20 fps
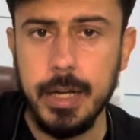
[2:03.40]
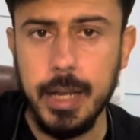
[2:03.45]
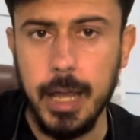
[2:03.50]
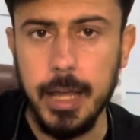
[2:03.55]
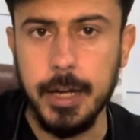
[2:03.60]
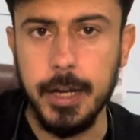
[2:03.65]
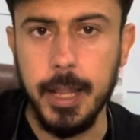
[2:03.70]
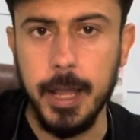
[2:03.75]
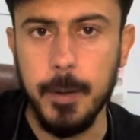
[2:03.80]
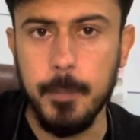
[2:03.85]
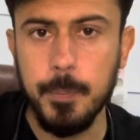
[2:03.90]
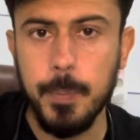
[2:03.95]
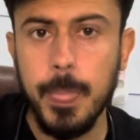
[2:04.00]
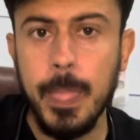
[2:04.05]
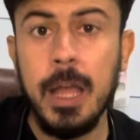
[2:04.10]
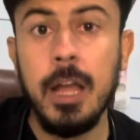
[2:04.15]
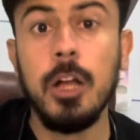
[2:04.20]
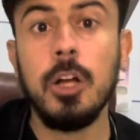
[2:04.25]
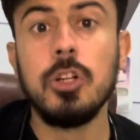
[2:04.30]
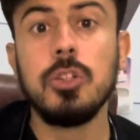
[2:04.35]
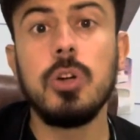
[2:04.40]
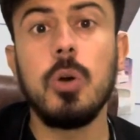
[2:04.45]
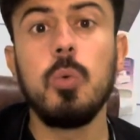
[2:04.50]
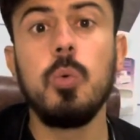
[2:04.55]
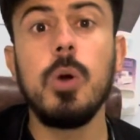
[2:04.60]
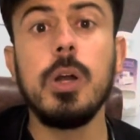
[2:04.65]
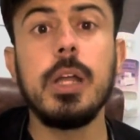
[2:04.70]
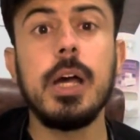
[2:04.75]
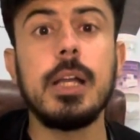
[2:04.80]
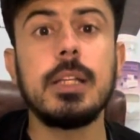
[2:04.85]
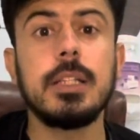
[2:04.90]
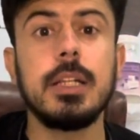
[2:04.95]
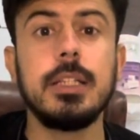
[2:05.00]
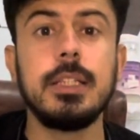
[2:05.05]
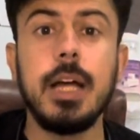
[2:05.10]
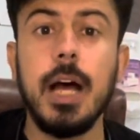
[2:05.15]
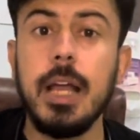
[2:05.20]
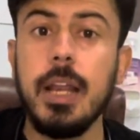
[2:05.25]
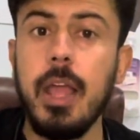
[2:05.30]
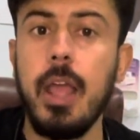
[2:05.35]
diarrhea. Now, what are the
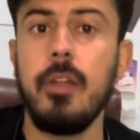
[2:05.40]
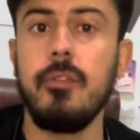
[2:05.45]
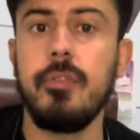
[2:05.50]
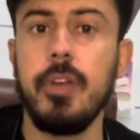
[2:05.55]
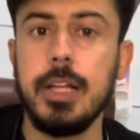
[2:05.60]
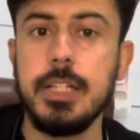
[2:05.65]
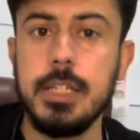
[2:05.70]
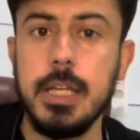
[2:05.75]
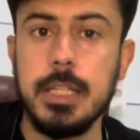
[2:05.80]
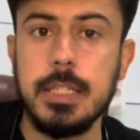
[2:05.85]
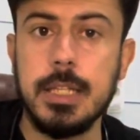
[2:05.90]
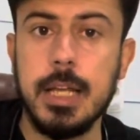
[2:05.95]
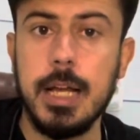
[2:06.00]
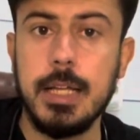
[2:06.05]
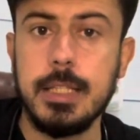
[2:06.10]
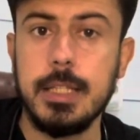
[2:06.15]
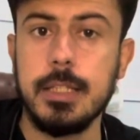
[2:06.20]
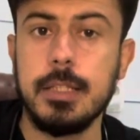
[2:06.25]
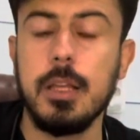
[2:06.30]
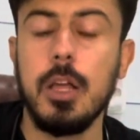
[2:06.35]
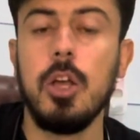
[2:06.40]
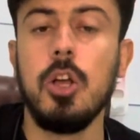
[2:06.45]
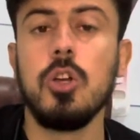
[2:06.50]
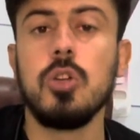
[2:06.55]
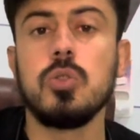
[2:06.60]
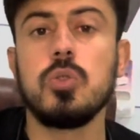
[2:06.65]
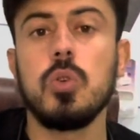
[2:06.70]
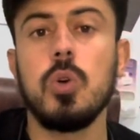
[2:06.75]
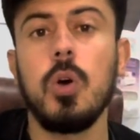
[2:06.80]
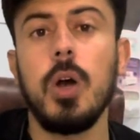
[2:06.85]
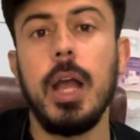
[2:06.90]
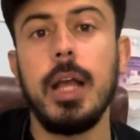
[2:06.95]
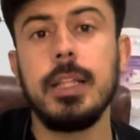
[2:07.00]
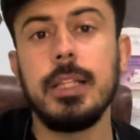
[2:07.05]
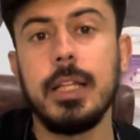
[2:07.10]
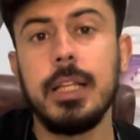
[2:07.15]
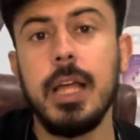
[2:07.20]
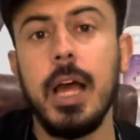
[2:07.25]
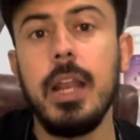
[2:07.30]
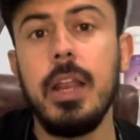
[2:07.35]
non-infectious causes? So, in the
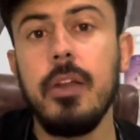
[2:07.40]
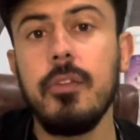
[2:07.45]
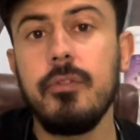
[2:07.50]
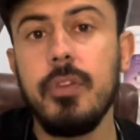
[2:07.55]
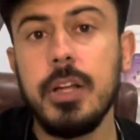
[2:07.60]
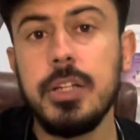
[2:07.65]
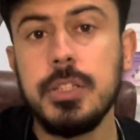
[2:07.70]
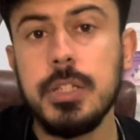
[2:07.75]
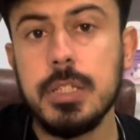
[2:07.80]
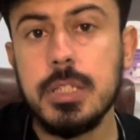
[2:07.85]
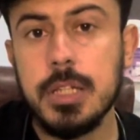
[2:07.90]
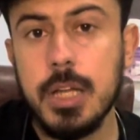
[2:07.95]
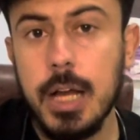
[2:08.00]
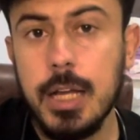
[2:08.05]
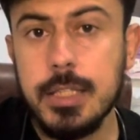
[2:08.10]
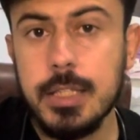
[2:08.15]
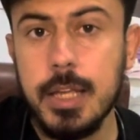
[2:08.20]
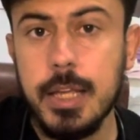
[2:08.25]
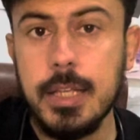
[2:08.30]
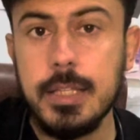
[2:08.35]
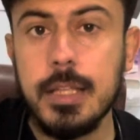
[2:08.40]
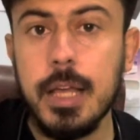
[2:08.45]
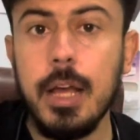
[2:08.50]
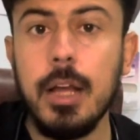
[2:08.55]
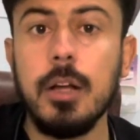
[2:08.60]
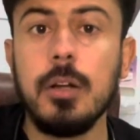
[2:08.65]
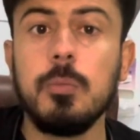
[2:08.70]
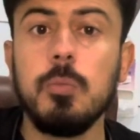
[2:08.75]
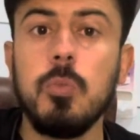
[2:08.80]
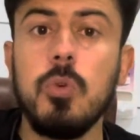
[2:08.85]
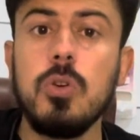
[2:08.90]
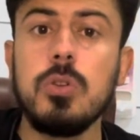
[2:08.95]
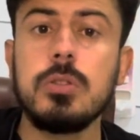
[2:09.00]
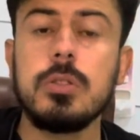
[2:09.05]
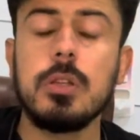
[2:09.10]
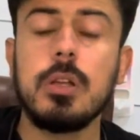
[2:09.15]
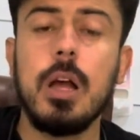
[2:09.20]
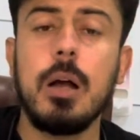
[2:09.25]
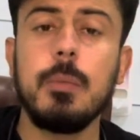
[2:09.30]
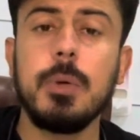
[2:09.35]
non-infectious causes,
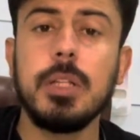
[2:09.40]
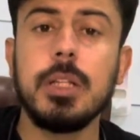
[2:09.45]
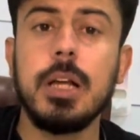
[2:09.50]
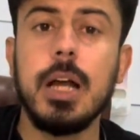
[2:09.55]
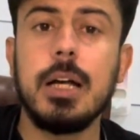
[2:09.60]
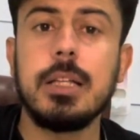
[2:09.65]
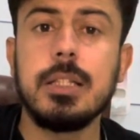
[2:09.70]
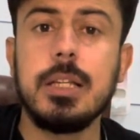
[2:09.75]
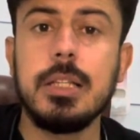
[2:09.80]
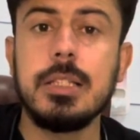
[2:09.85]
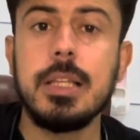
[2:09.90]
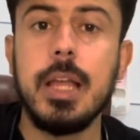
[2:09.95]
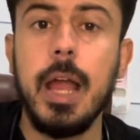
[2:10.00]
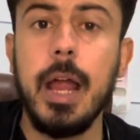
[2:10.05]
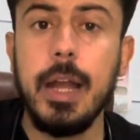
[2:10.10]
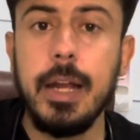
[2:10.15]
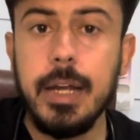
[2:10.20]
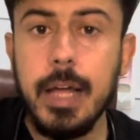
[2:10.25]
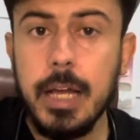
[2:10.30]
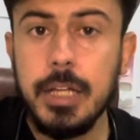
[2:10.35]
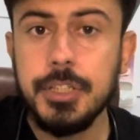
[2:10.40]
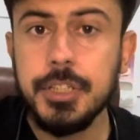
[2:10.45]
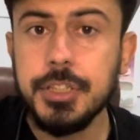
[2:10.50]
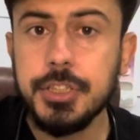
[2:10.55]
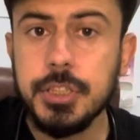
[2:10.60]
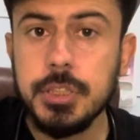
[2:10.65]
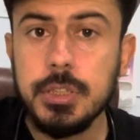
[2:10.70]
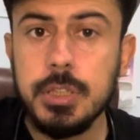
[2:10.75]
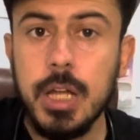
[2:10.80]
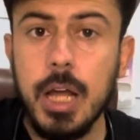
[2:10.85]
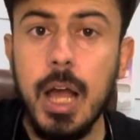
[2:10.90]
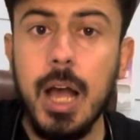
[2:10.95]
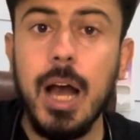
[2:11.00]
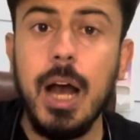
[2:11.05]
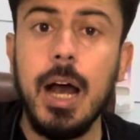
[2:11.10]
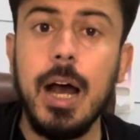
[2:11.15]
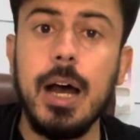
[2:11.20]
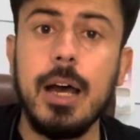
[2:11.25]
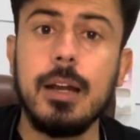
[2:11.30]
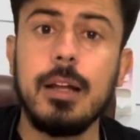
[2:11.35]
most common causes indigestion
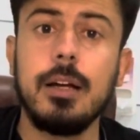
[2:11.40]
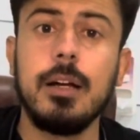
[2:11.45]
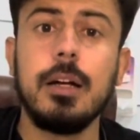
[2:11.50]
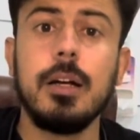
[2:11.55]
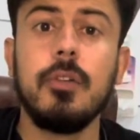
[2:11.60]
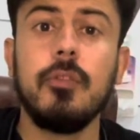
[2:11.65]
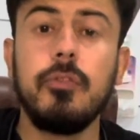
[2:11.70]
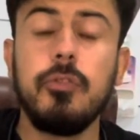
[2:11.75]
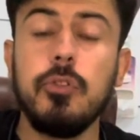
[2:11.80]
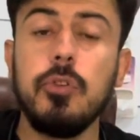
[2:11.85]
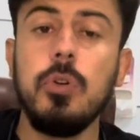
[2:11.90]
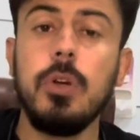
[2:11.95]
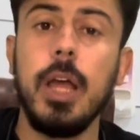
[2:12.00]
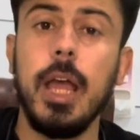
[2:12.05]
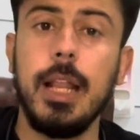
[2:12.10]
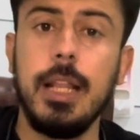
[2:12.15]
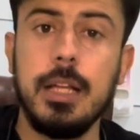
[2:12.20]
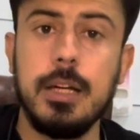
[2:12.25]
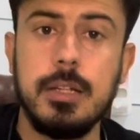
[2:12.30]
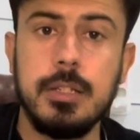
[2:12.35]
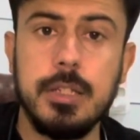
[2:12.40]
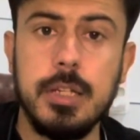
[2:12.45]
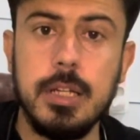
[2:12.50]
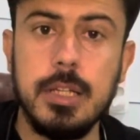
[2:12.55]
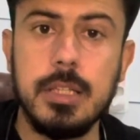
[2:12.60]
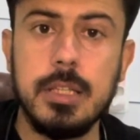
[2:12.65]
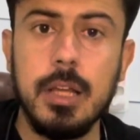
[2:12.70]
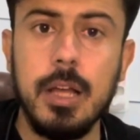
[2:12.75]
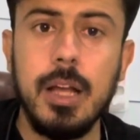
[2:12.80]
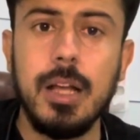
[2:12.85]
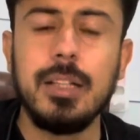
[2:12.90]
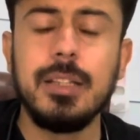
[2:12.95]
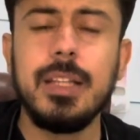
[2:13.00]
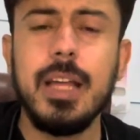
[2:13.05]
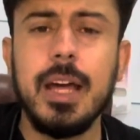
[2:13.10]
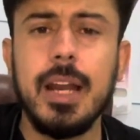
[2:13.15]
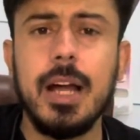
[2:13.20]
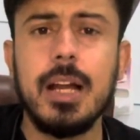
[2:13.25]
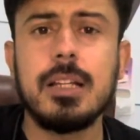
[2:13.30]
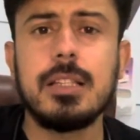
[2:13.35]
are food allergies.
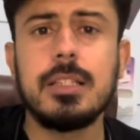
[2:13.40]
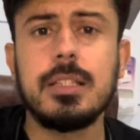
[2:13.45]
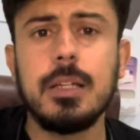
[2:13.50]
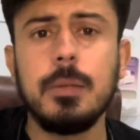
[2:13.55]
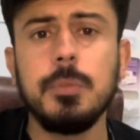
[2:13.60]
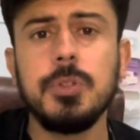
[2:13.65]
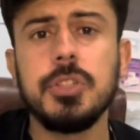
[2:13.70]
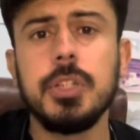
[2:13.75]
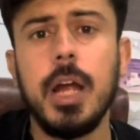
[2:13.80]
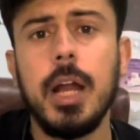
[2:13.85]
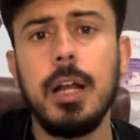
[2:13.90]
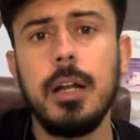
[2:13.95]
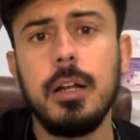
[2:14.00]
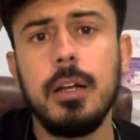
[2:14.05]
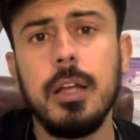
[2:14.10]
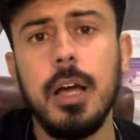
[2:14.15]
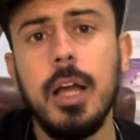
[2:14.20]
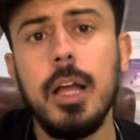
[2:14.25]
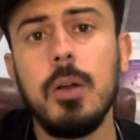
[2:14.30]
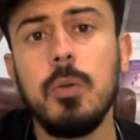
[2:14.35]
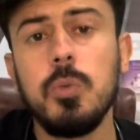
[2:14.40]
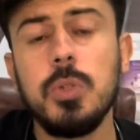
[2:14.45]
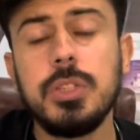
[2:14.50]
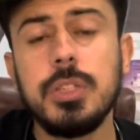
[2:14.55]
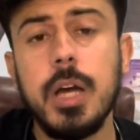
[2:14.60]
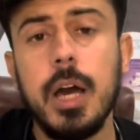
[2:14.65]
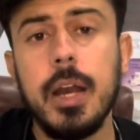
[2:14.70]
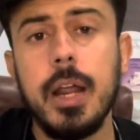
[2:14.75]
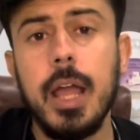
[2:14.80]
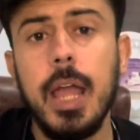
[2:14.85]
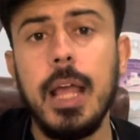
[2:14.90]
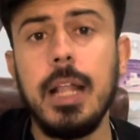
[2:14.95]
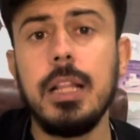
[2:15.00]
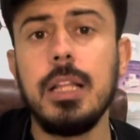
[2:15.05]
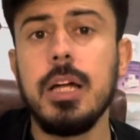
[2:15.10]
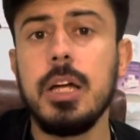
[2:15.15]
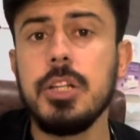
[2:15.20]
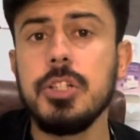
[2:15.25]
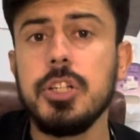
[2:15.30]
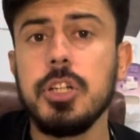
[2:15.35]
There are some child which are
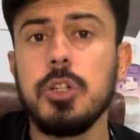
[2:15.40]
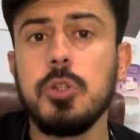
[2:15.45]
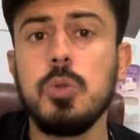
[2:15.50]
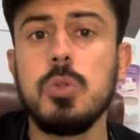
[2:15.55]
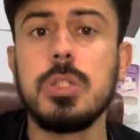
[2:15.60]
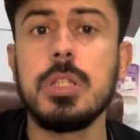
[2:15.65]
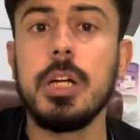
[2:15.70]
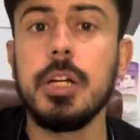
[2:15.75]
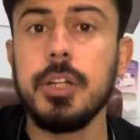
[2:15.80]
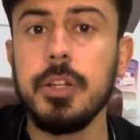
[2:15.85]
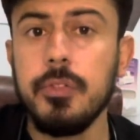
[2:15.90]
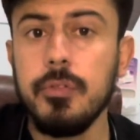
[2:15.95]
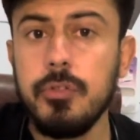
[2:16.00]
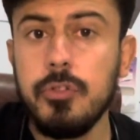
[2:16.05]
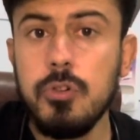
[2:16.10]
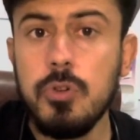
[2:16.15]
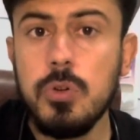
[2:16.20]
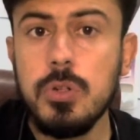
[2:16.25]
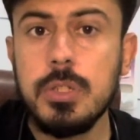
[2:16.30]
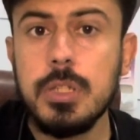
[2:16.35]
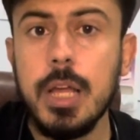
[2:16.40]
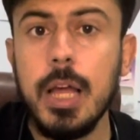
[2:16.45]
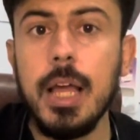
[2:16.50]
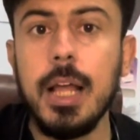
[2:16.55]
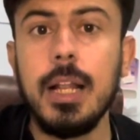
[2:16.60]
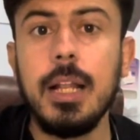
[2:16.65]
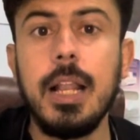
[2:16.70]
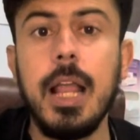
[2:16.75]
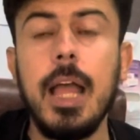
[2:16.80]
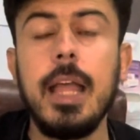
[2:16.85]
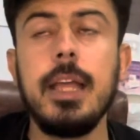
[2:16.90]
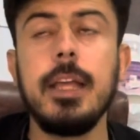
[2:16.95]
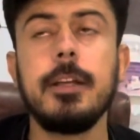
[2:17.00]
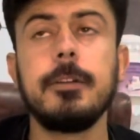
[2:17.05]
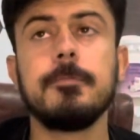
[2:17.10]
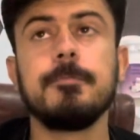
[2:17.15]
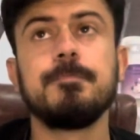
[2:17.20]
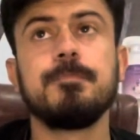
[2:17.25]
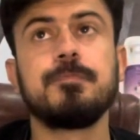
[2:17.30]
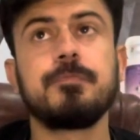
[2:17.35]
allergic to certain foods, like